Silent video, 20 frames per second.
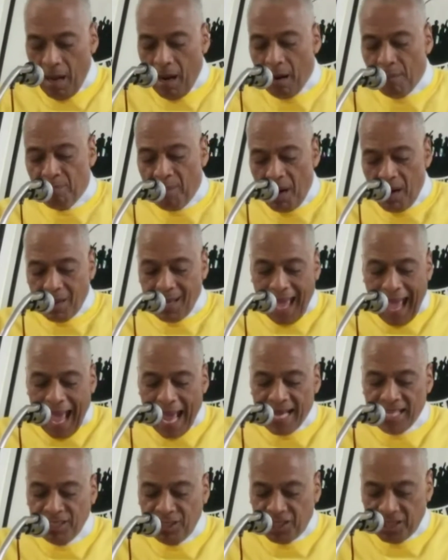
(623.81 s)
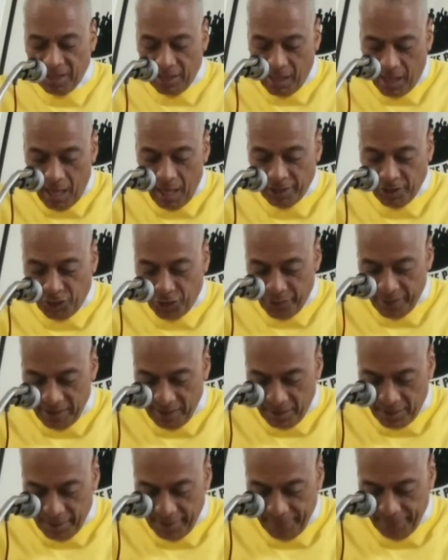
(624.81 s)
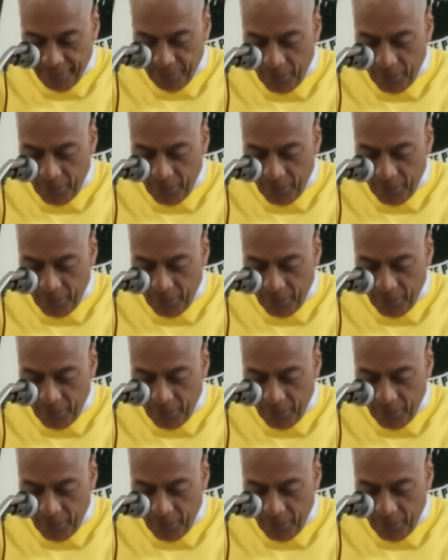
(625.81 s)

Among Asian countries,